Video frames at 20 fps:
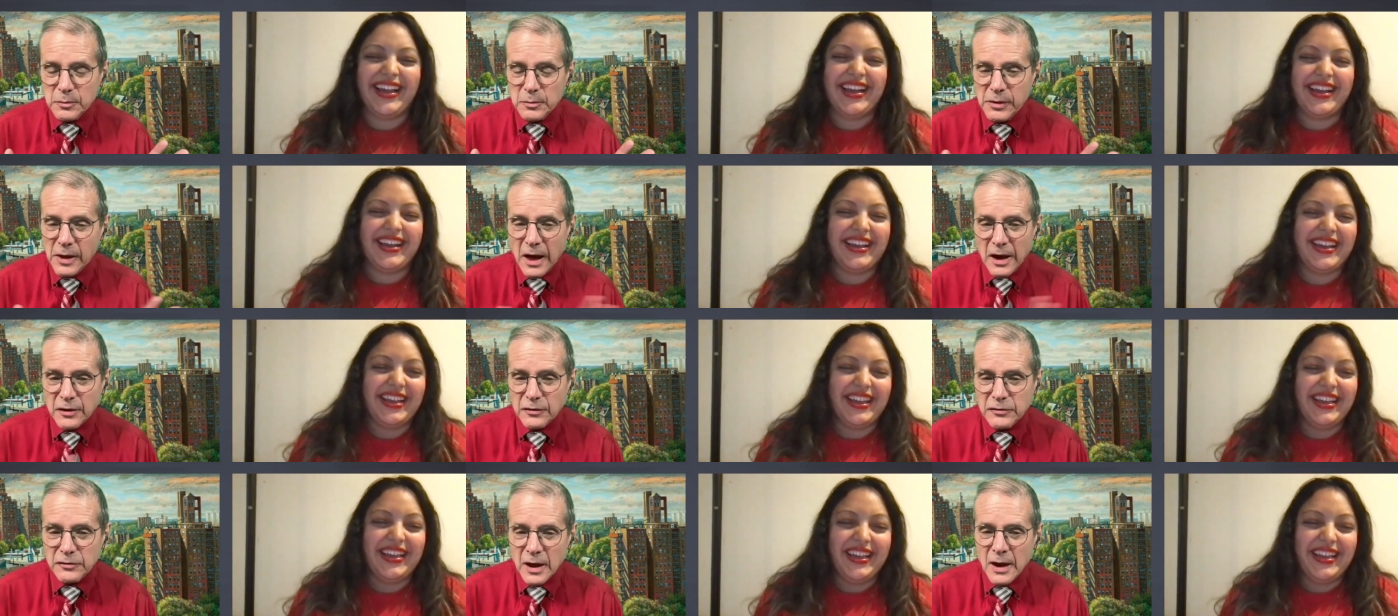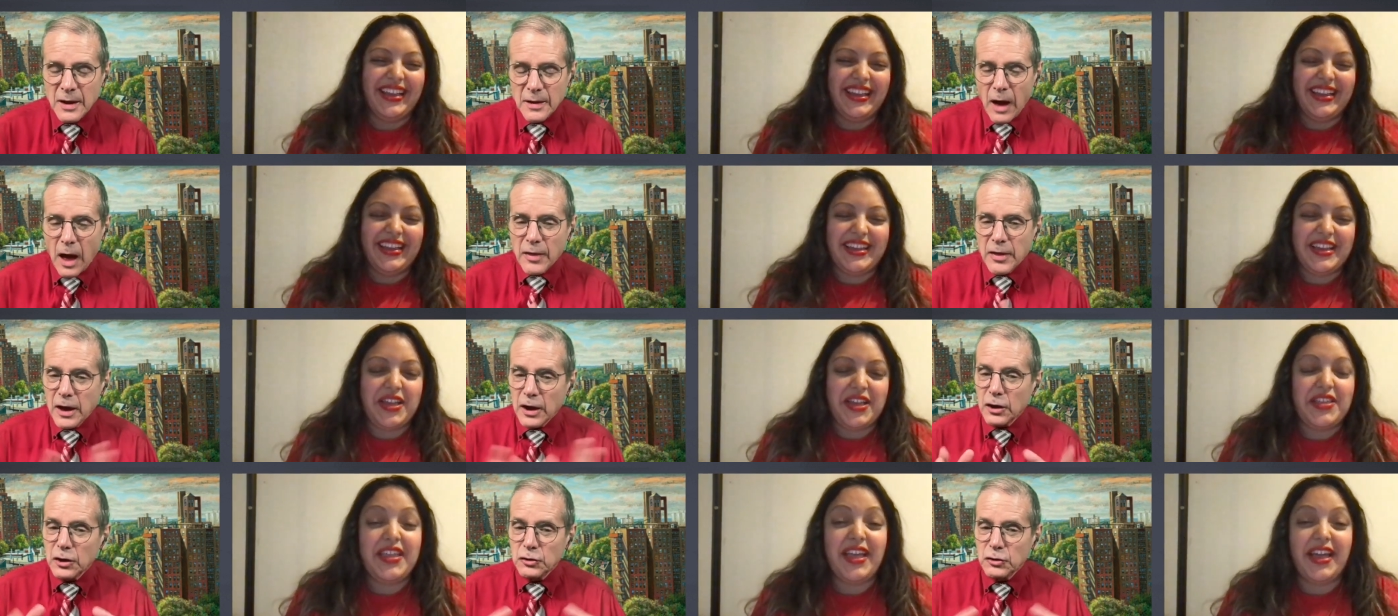Speaker 1: place. Are
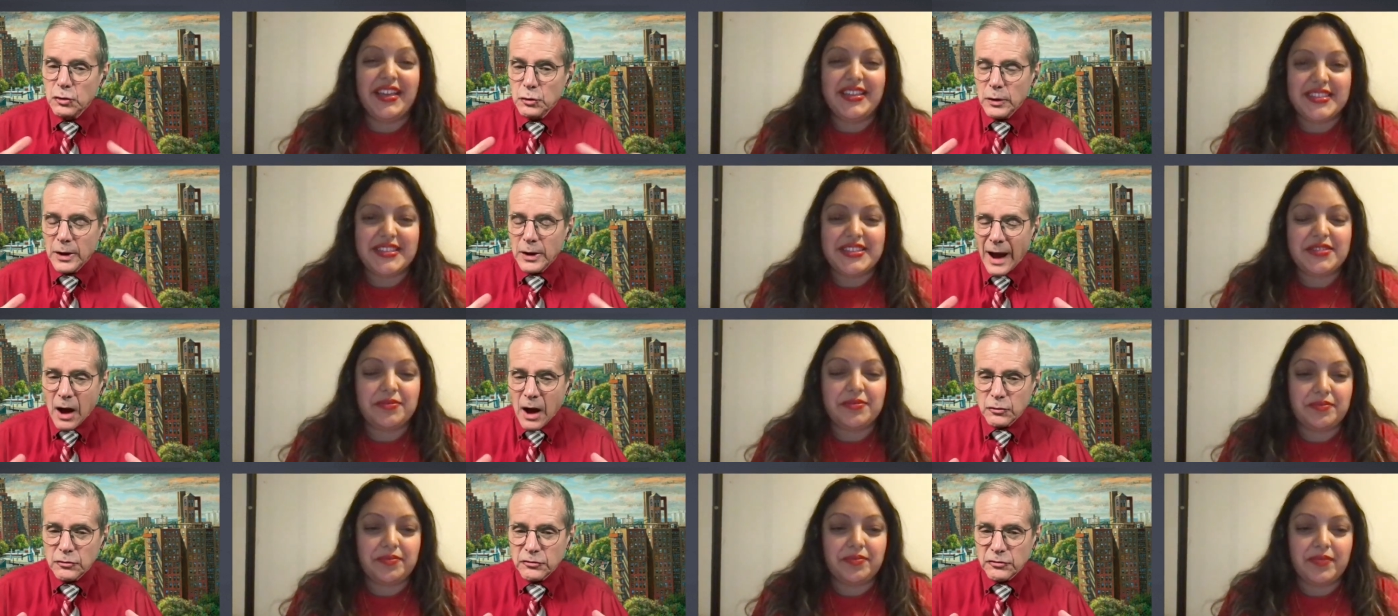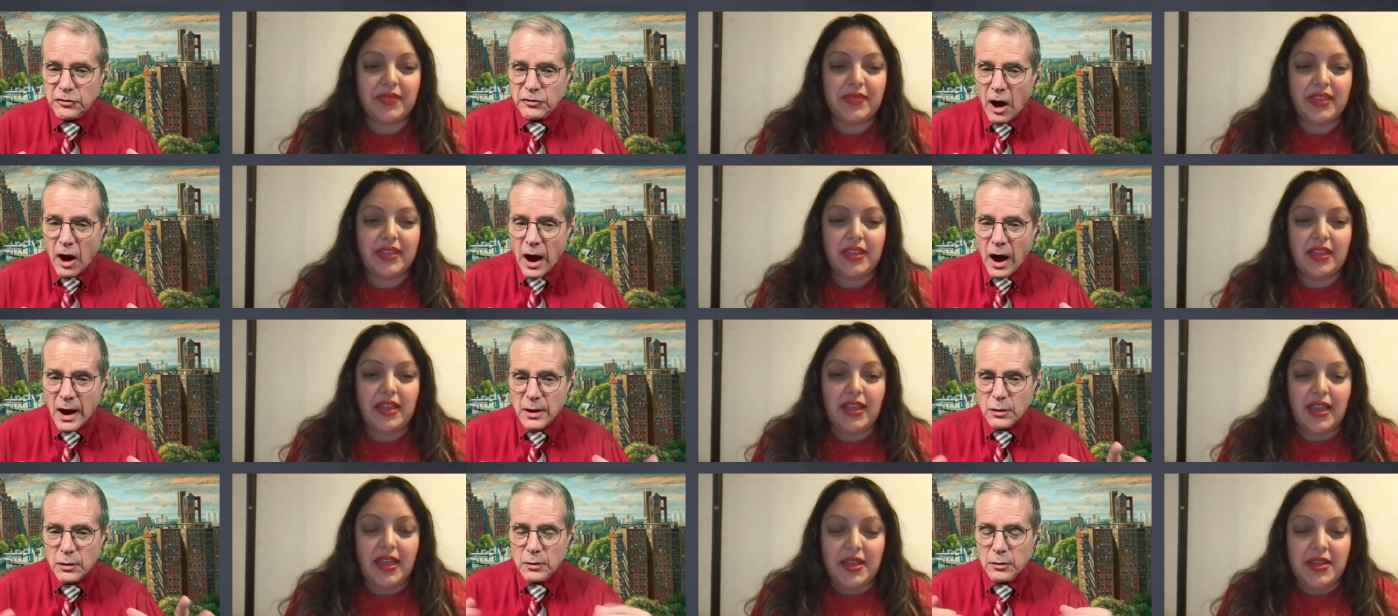they going to do it yes.
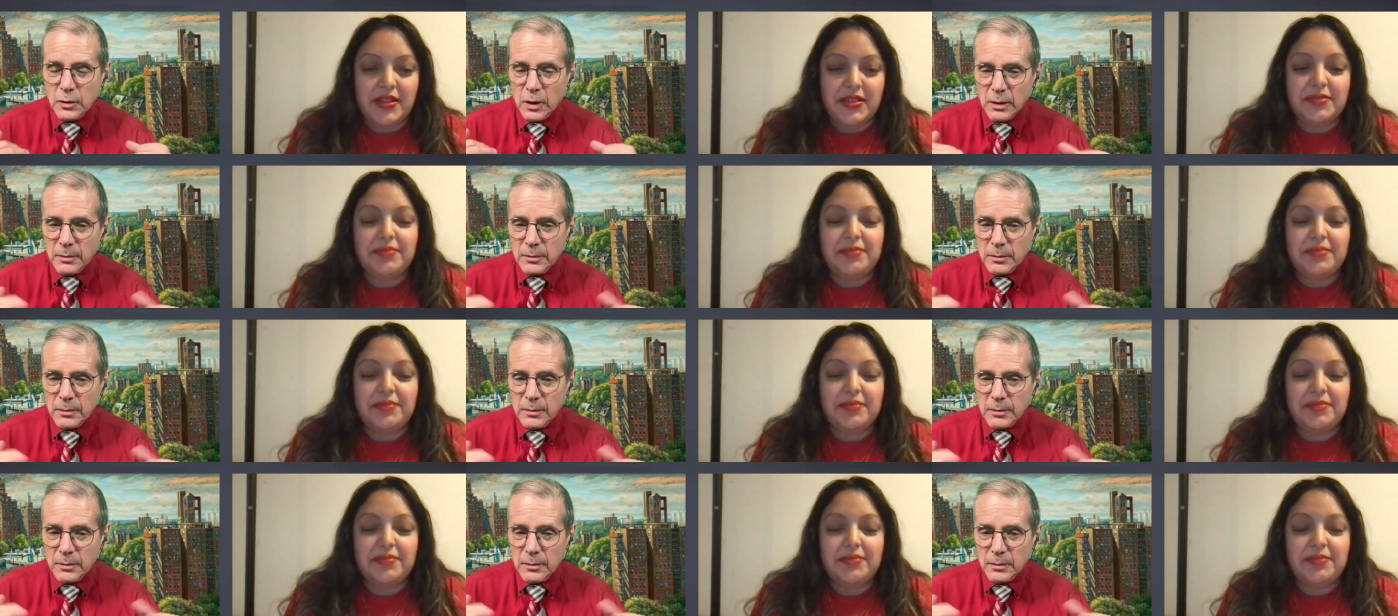outside, or